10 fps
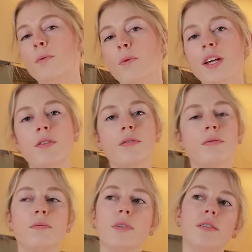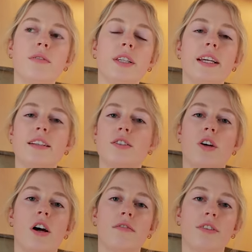we don't really get to
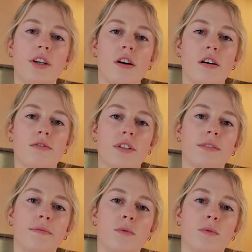talk very often